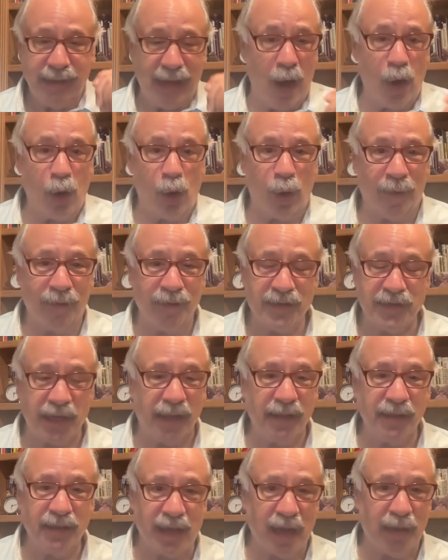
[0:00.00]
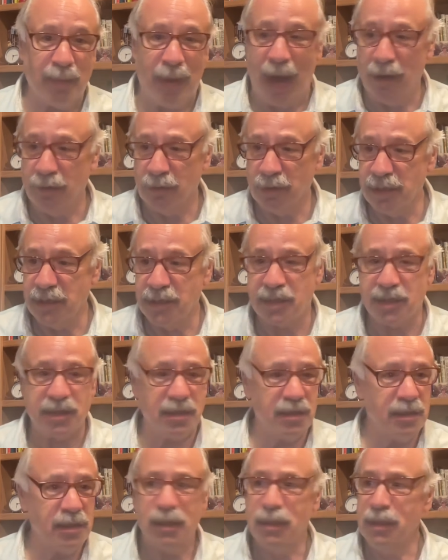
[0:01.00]
Now all of a sudden, Kamala's,
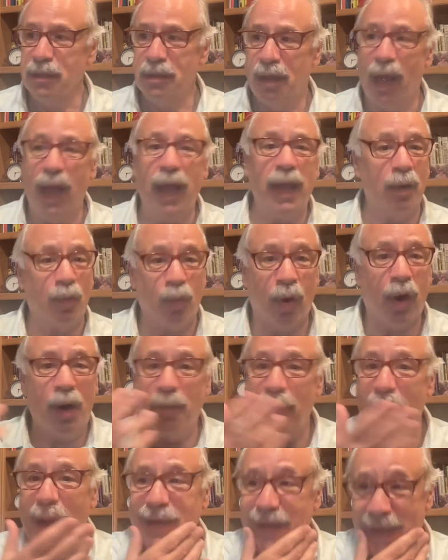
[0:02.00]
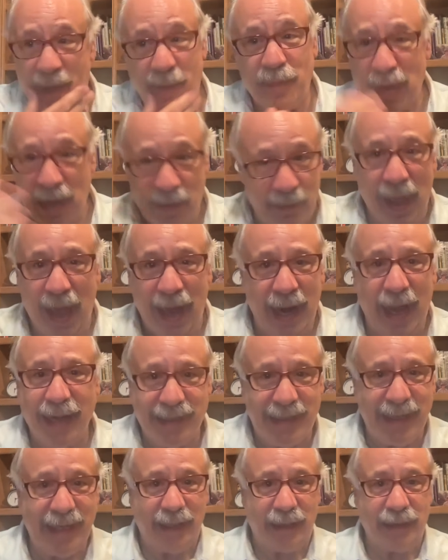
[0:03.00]
hey, a wall might not be a bad
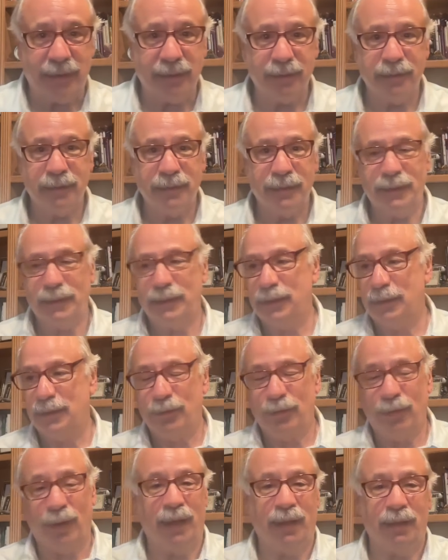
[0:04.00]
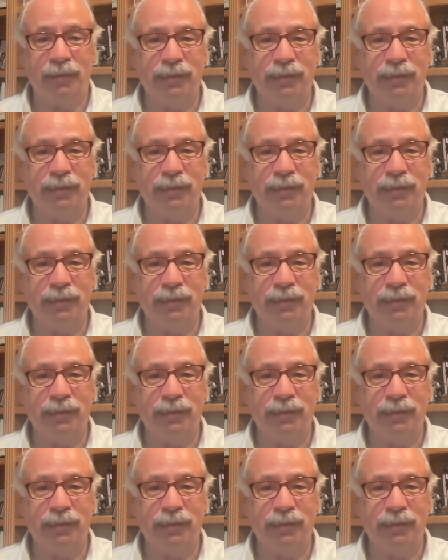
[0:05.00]
idea. Well,